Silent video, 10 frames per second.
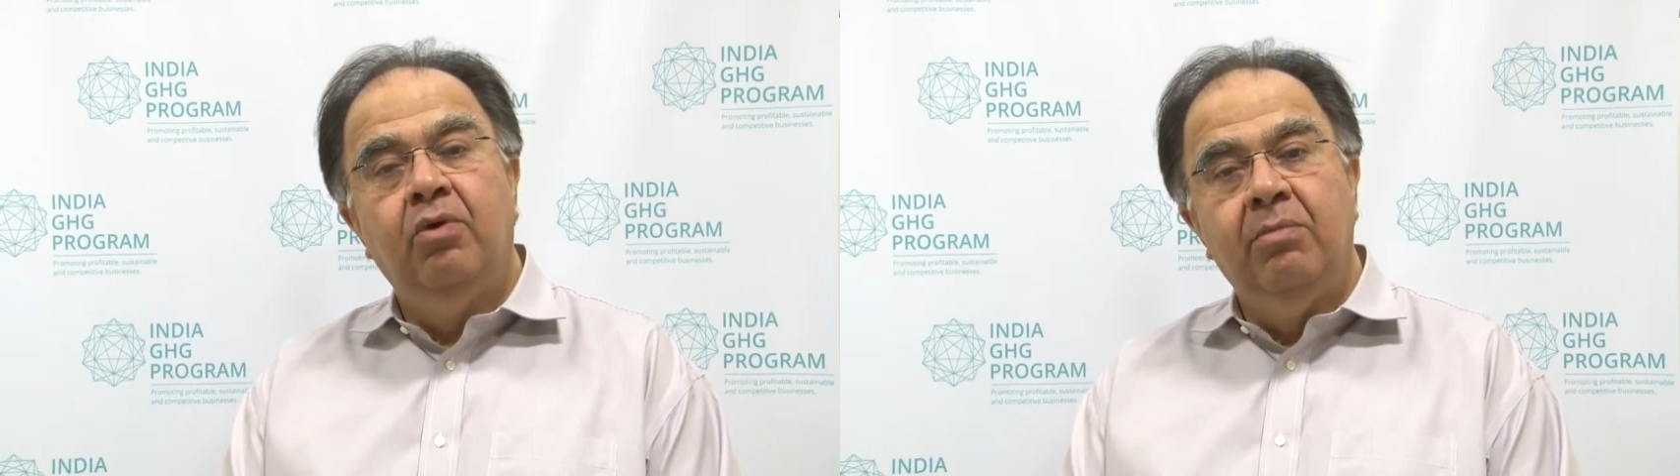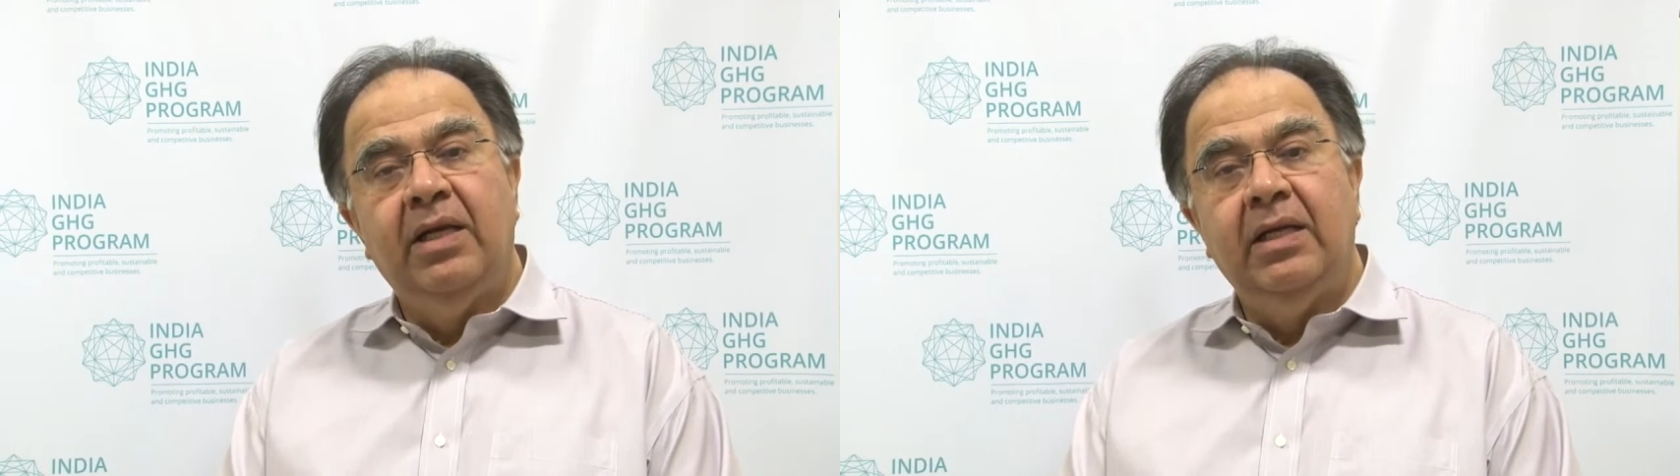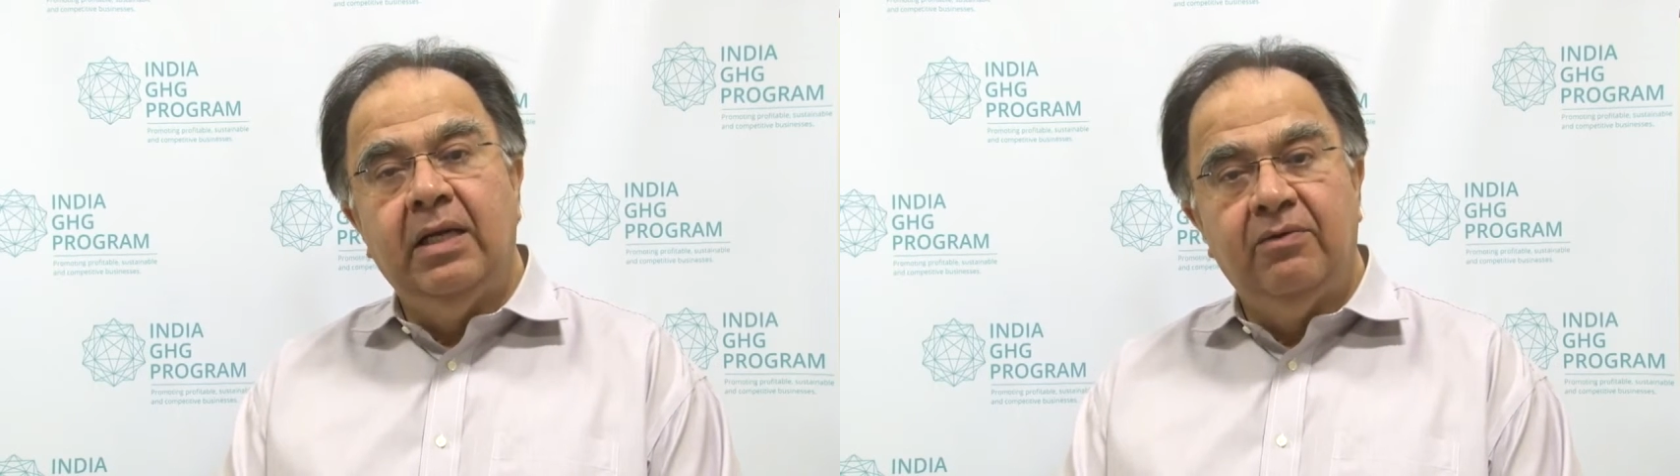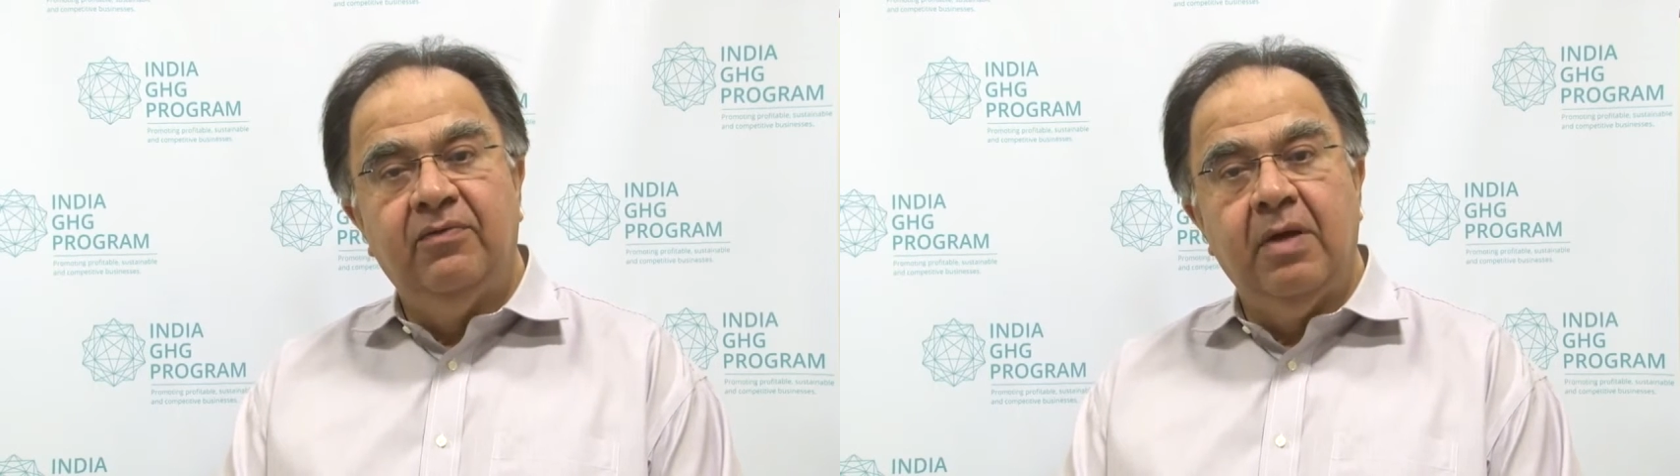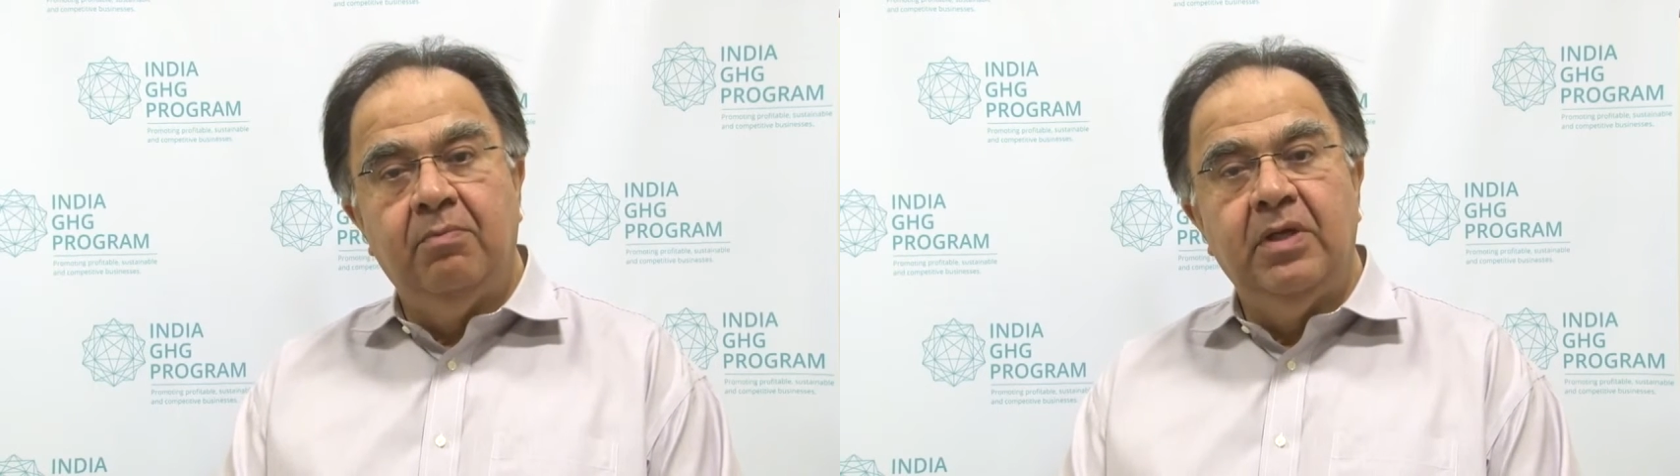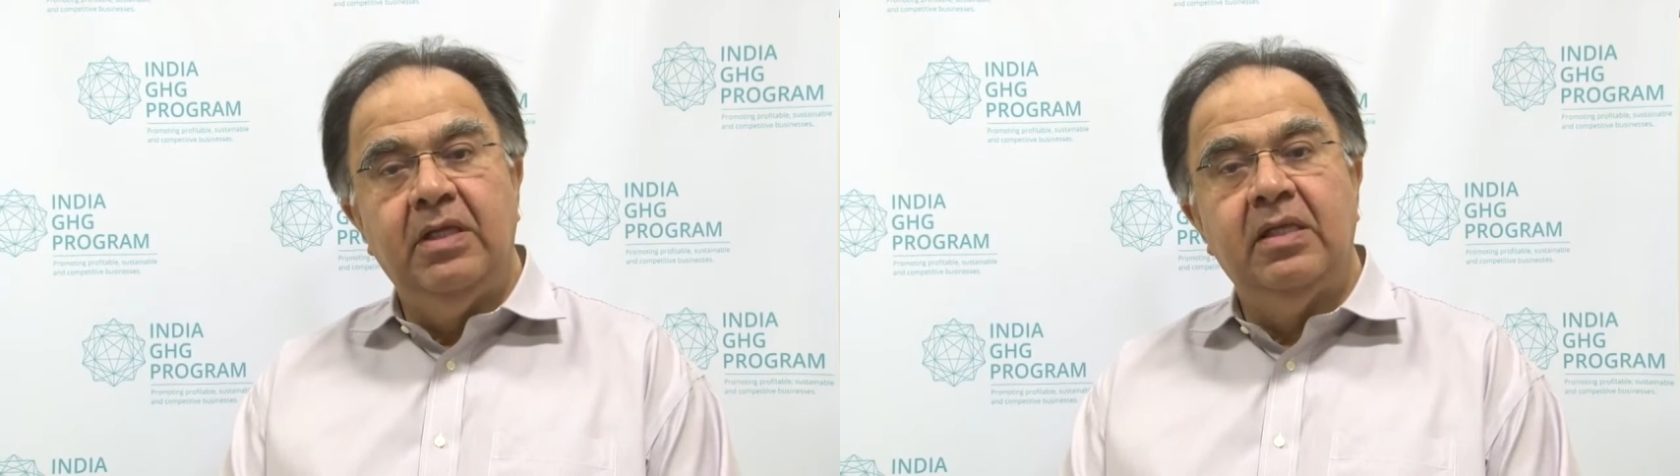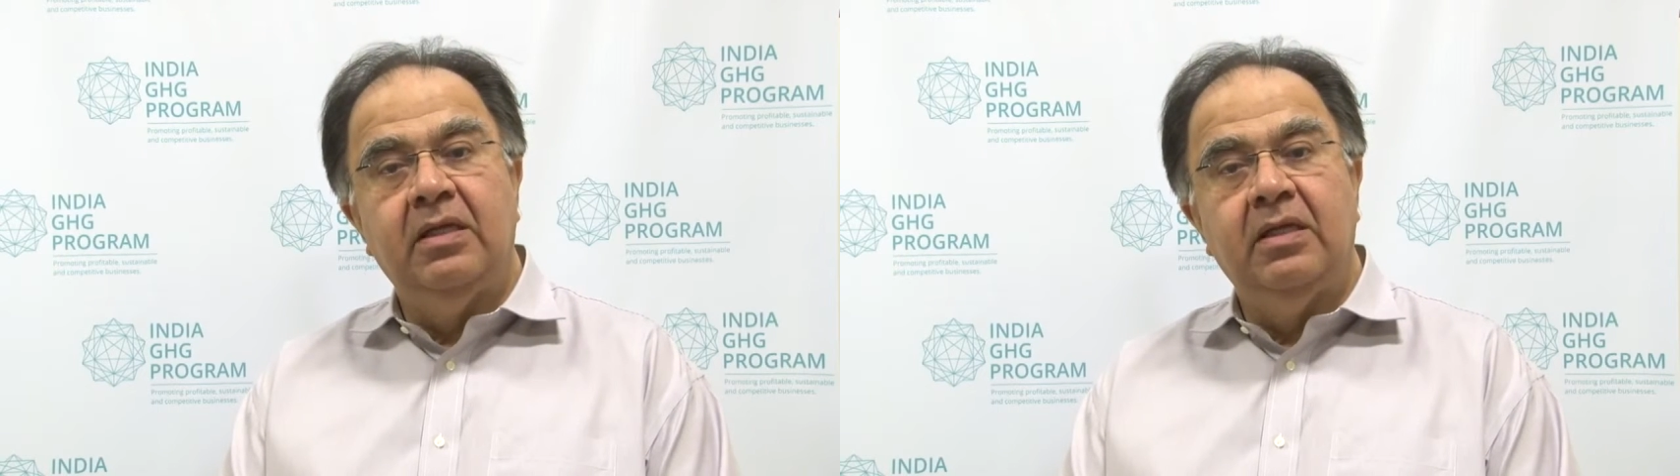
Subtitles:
money out of companies